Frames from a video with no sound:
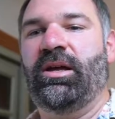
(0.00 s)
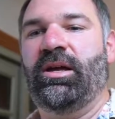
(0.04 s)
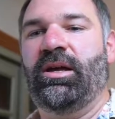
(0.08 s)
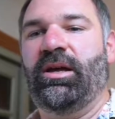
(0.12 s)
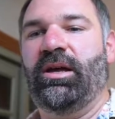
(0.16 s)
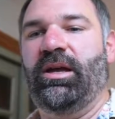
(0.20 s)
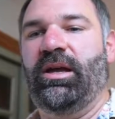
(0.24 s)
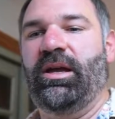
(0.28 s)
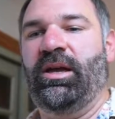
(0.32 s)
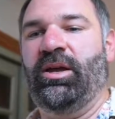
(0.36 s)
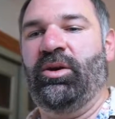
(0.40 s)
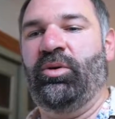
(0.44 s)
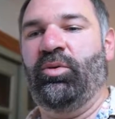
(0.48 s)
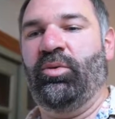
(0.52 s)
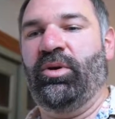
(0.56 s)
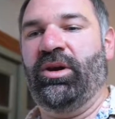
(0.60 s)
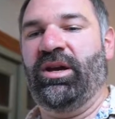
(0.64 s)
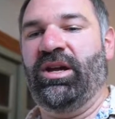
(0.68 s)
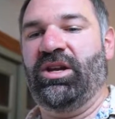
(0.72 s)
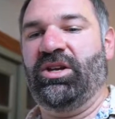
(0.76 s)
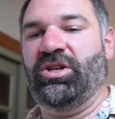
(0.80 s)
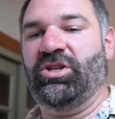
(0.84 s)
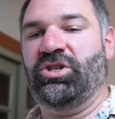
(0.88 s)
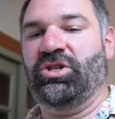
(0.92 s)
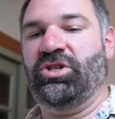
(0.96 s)
in
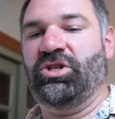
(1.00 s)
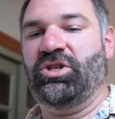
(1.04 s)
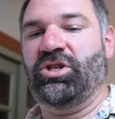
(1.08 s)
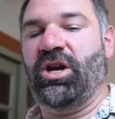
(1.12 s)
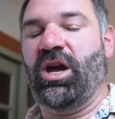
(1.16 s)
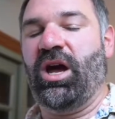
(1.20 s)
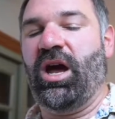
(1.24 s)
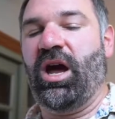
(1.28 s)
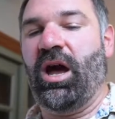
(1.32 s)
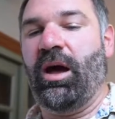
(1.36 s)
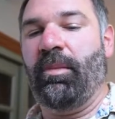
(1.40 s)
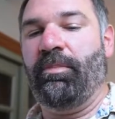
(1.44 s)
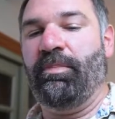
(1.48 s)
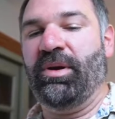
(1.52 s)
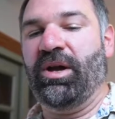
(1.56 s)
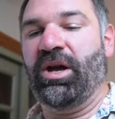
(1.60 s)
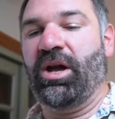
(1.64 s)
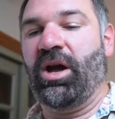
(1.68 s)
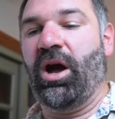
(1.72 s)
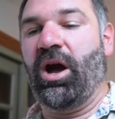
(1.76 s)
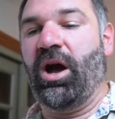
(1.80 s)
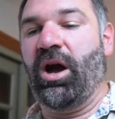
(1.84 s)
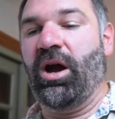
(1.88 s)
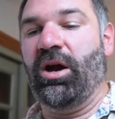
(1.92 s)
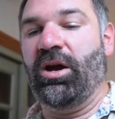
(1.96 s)
which
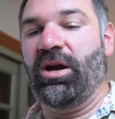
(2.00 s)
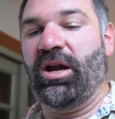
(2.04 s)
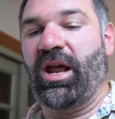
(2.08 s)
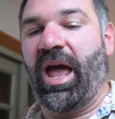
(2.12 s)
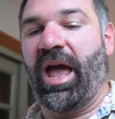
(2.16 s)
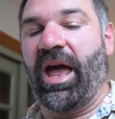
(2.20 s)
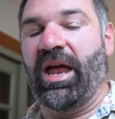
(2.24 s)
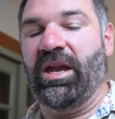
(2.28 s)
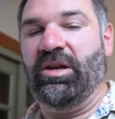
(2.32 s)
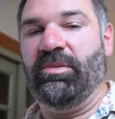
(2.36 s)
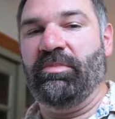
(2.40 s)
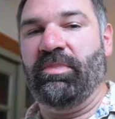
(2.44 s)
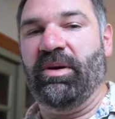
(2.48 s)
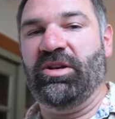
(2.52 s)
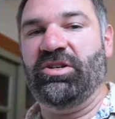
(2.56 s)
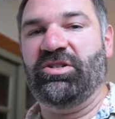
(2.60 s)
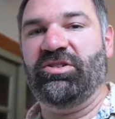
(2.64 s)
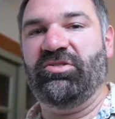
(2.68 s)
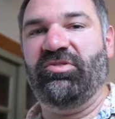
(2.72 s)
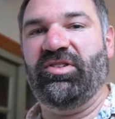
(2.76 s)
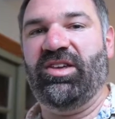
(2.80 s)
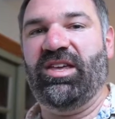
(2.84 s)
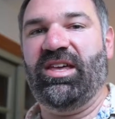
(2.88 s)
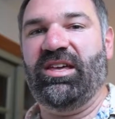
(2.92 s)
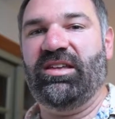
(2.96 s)
Picard and a bunch
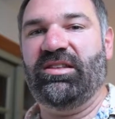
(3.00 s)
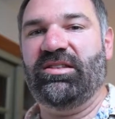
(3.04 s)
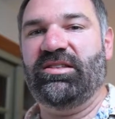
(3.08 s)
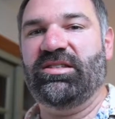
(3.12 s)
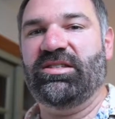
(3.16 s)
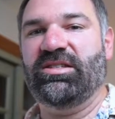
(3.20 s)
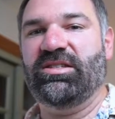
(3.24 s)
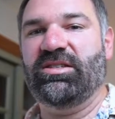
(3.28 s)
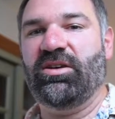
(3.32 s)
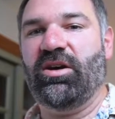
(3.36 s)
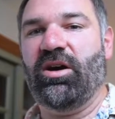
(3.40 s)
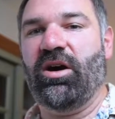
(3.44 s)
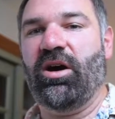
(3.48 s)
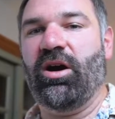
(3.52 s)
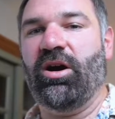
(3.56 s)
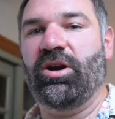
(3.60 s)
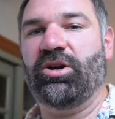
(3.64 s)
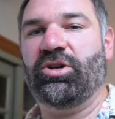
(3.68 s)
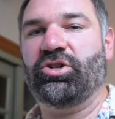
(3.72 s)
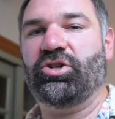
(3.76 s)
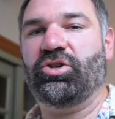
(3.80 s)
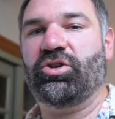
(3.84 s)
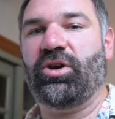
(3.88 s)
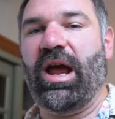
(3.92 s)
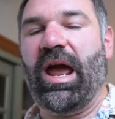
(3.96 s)
of kids are
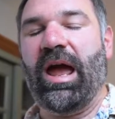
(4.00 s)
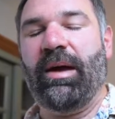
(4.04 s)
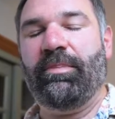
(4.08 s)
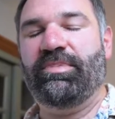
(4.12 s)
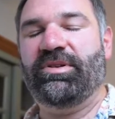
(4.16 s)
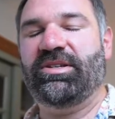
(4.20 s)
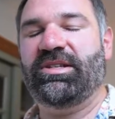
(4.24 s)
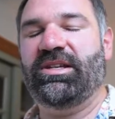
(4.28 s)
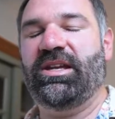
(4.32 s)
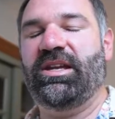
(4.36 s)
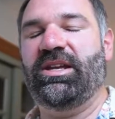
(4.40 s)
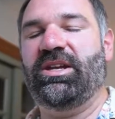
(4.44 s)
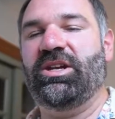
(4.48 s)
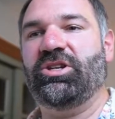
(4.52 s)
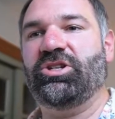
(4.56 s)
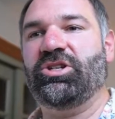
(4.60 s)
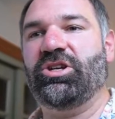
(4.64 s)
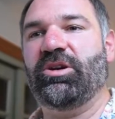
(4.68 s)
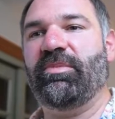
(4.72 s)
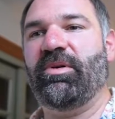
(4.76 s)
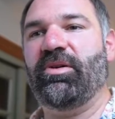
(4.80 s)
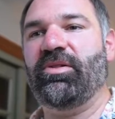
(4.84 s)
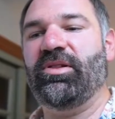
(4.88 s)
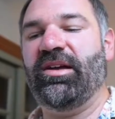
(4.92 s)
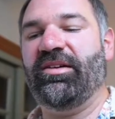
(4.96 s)
trapped in a
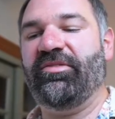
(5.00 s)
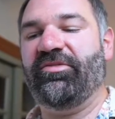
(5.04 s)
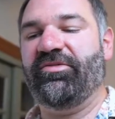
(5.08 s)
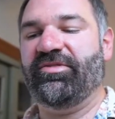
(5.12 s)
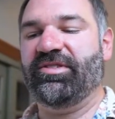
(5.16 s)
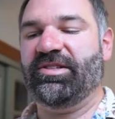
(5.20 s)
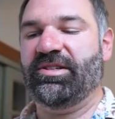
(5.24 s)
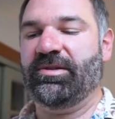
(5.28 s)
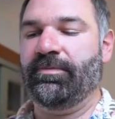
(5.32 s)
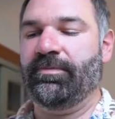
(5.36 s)
turbolift.